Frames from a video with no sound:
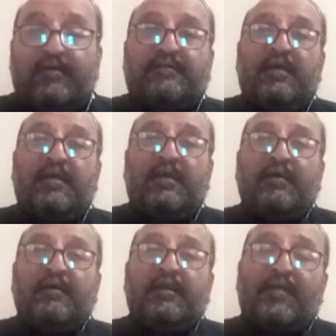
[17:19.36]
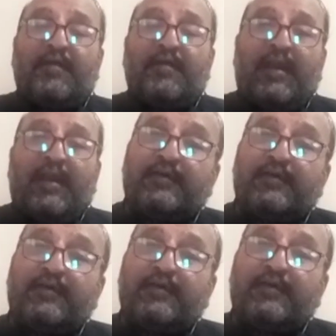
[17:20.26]
The time has come
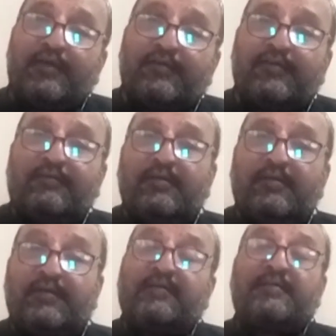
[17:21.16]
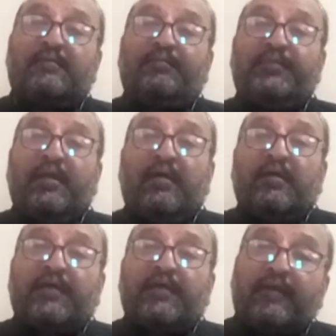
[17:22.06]
because in the context of
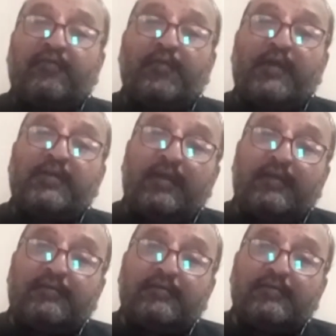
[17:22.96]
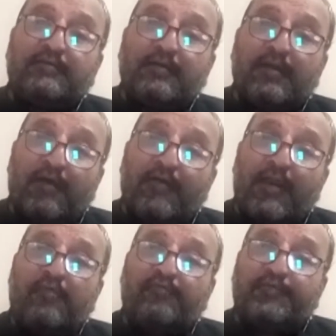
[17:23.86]
National Education Policy
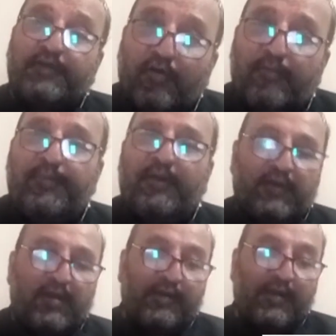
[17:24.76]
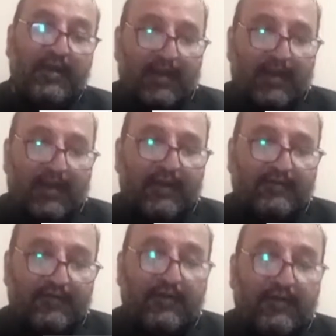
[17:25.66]
2020, it is
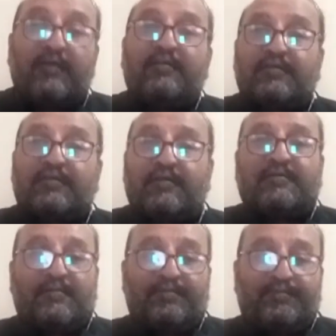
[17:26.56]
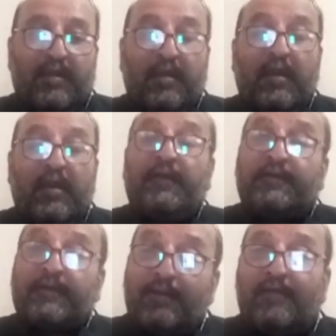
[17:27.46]
a great onus on us,
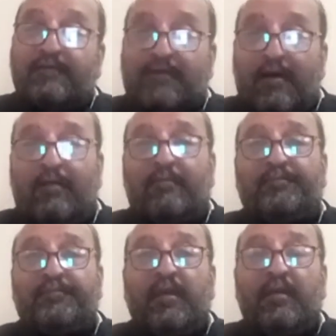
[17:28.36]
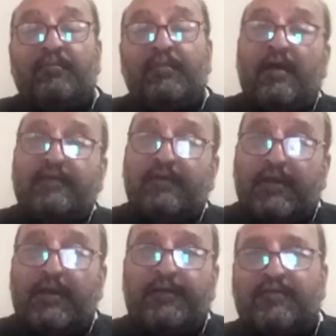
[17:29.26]
it is a greater responsibility on the
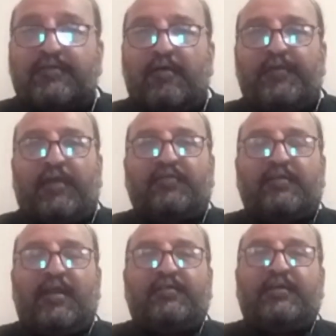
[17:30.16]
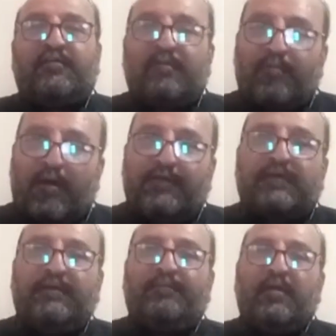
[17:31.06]
LIS associations
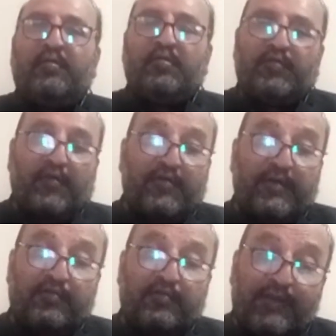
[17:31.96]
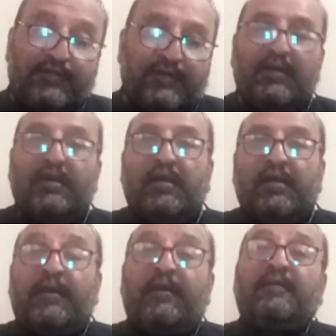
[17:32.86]
and also library science department
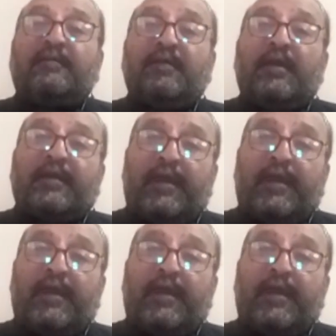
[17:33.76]
universities